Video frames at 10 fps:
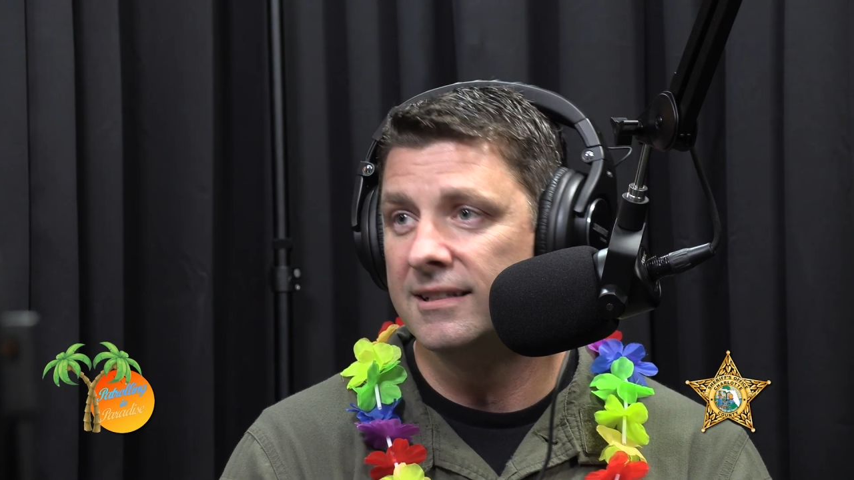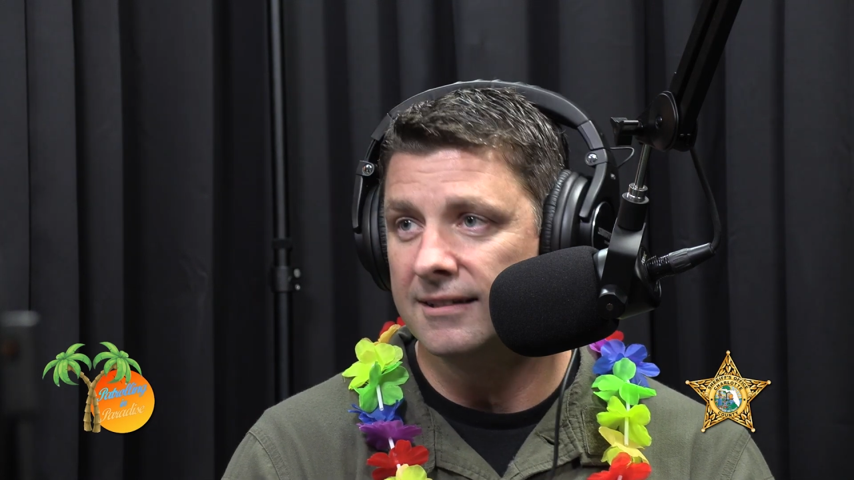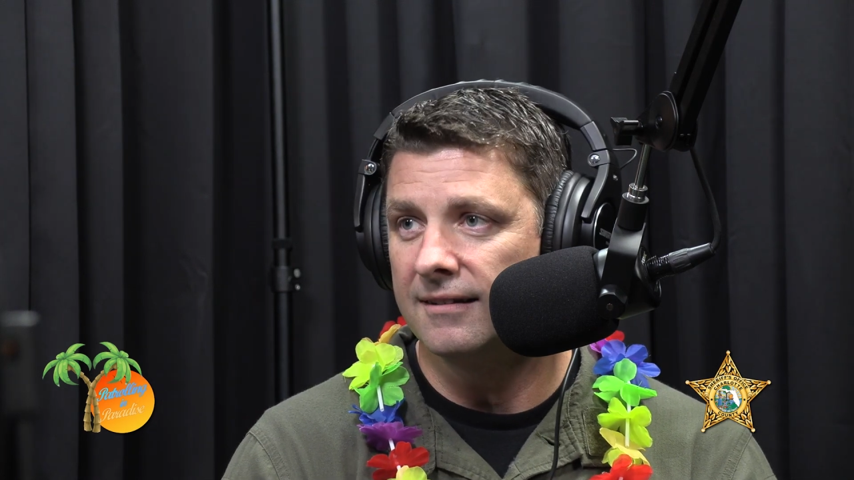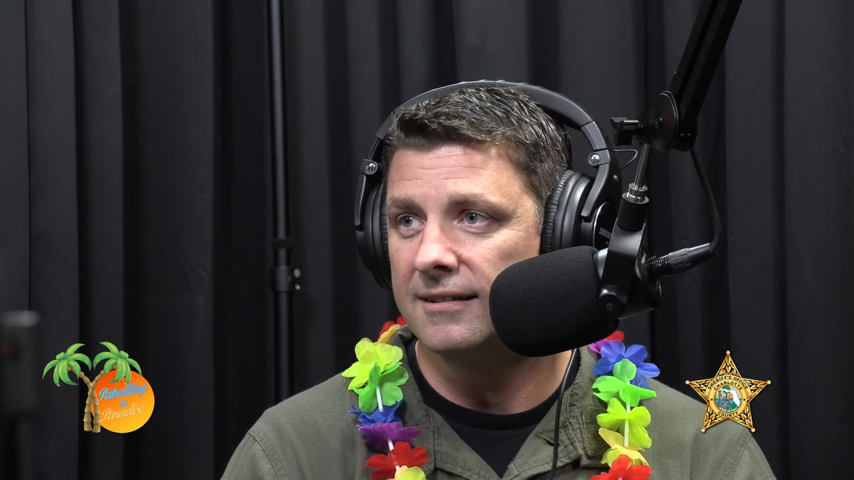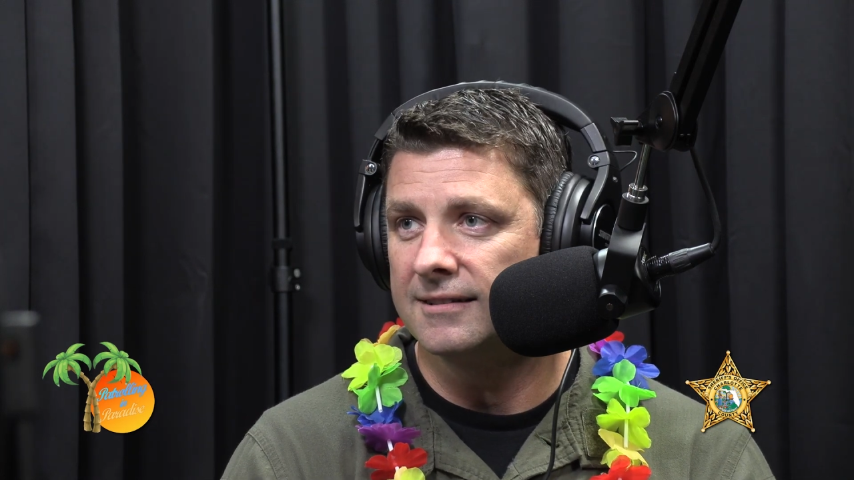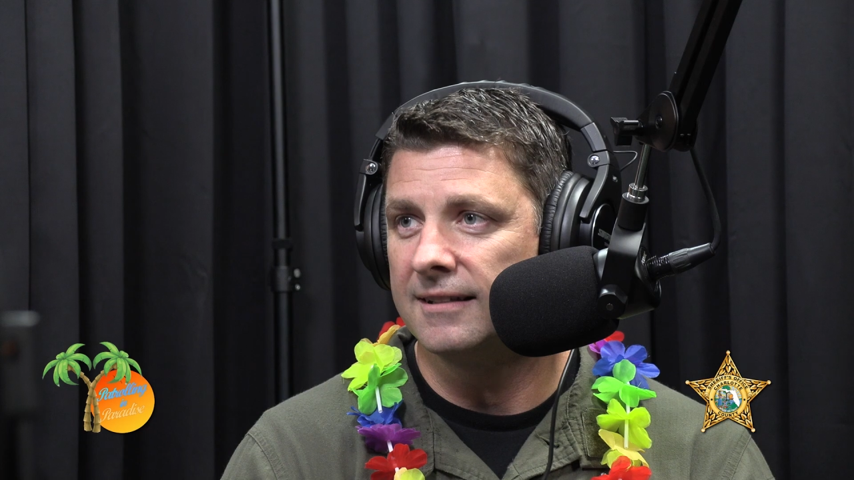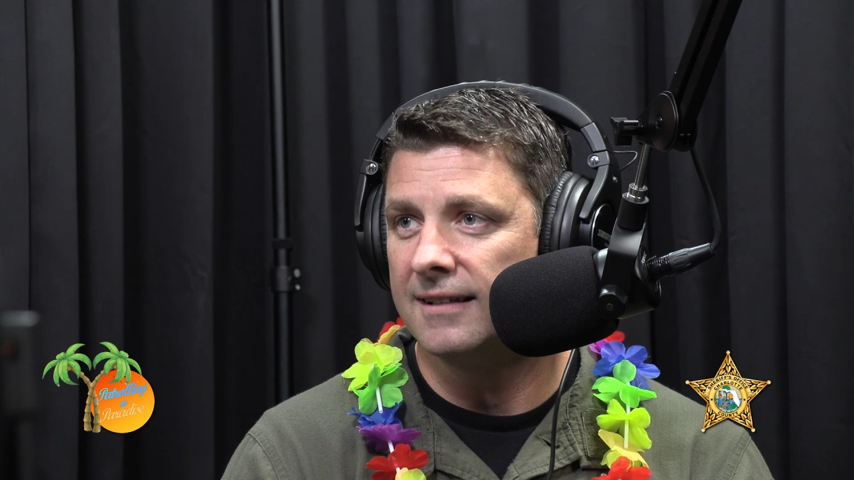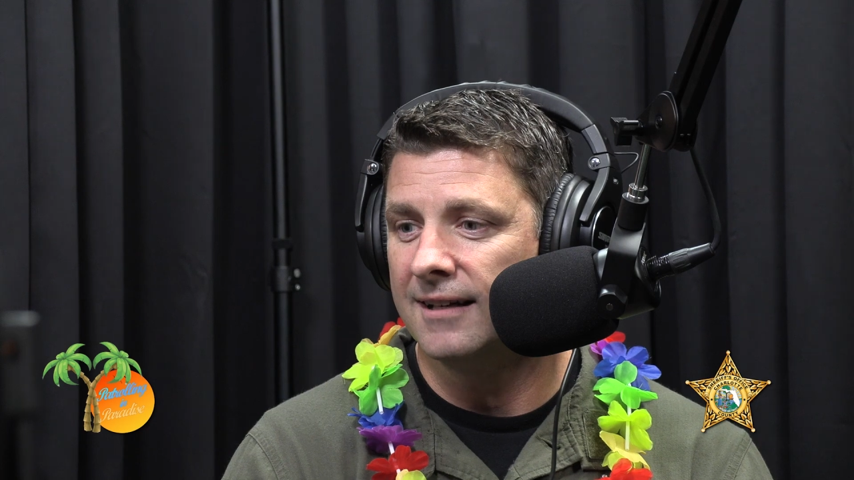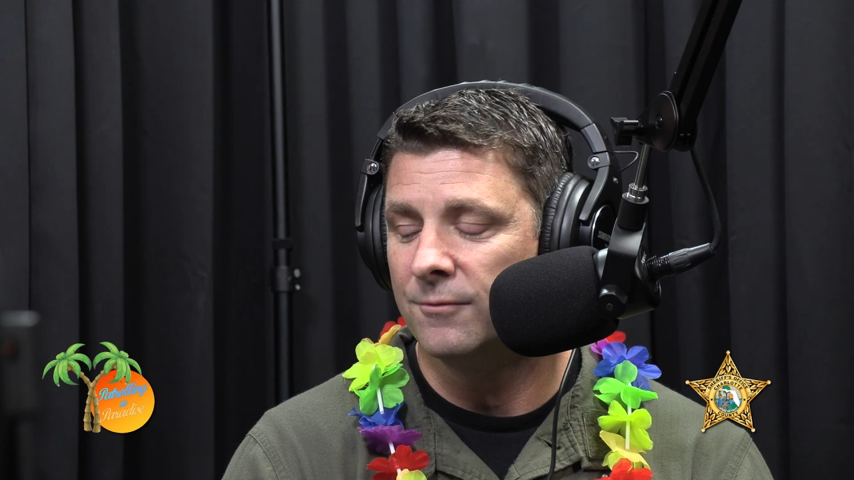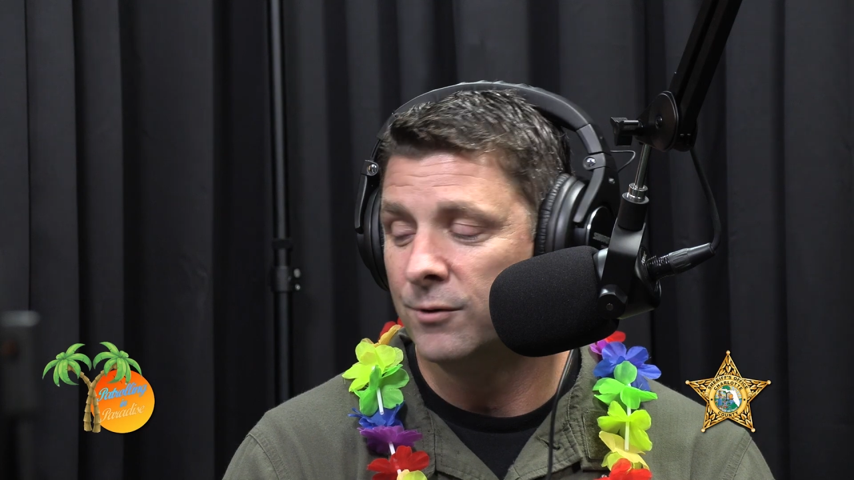and things like
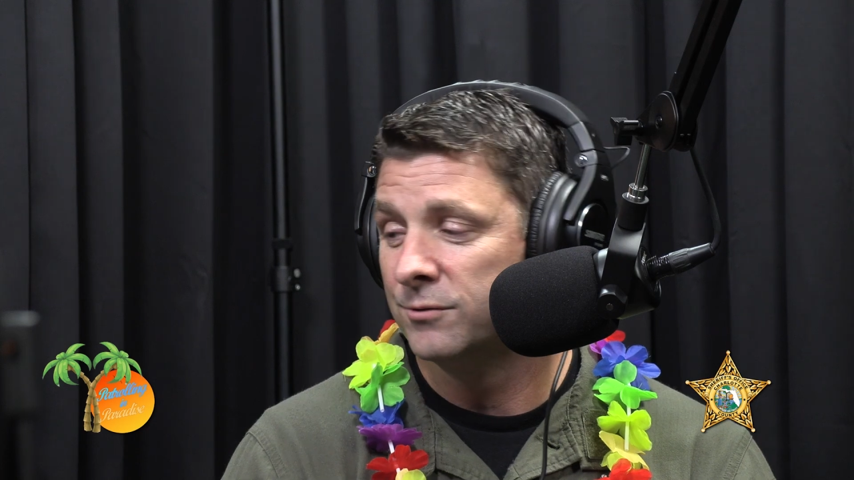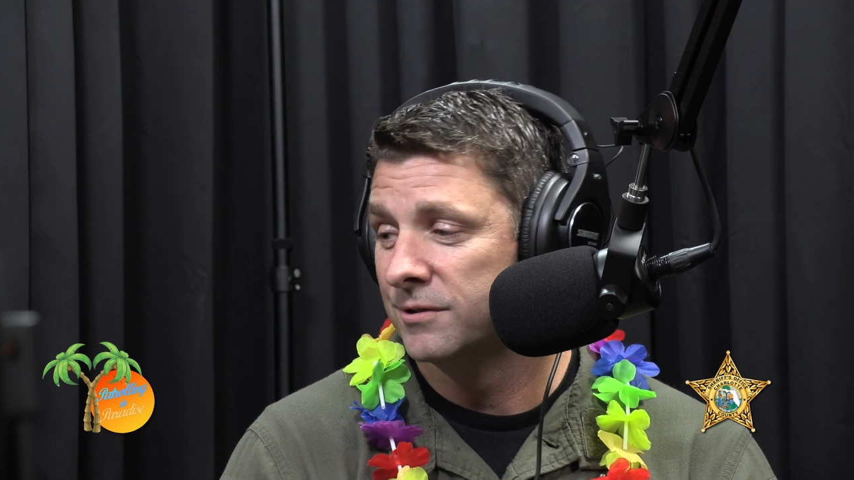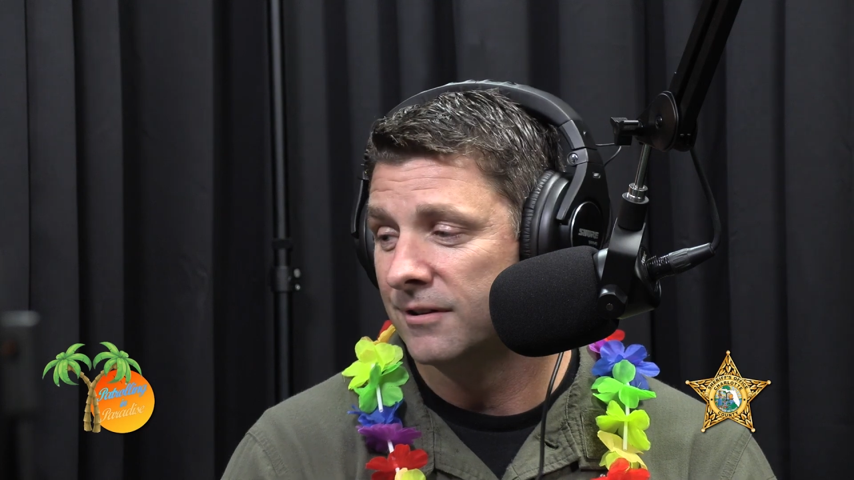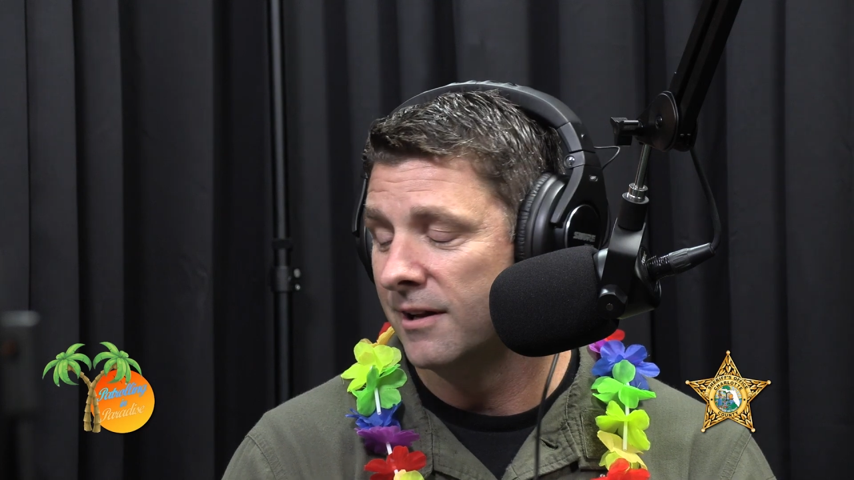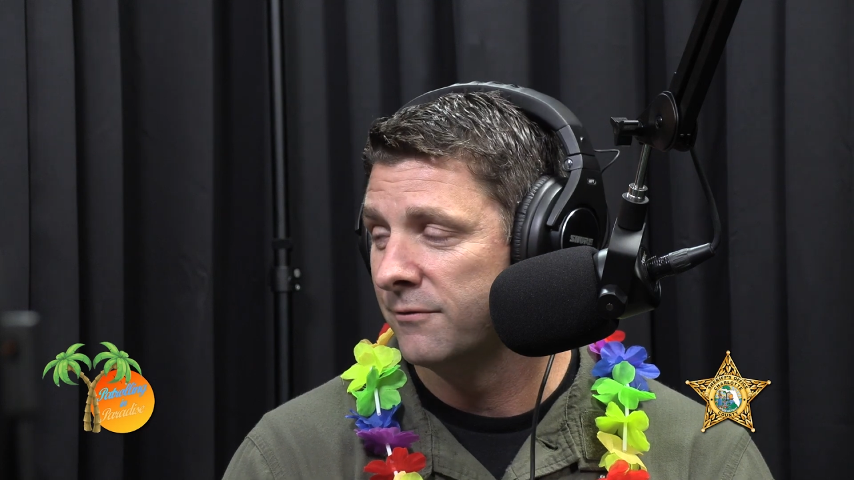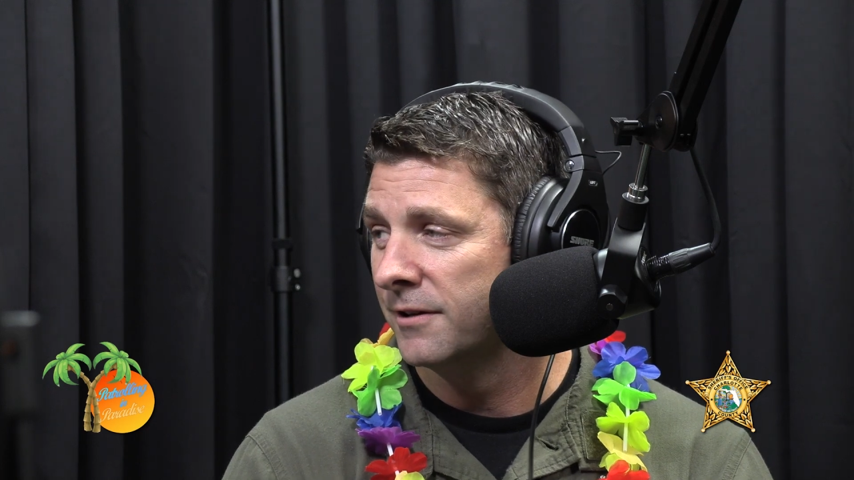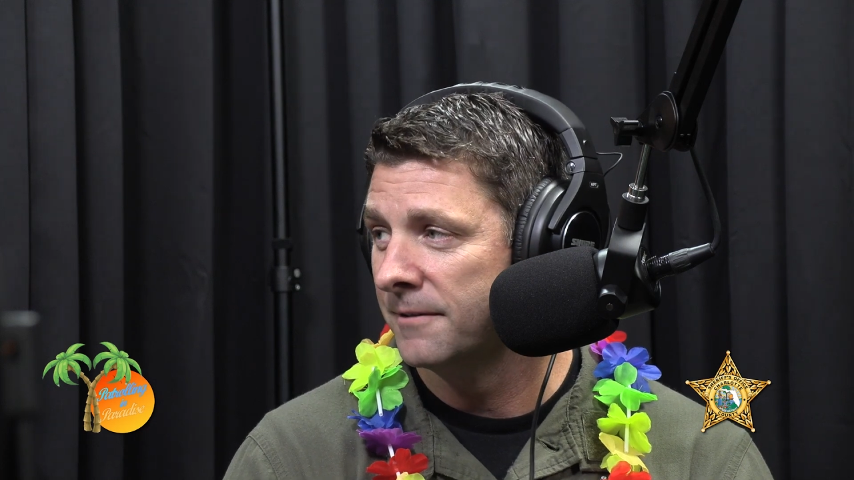that, which was a lot of fun.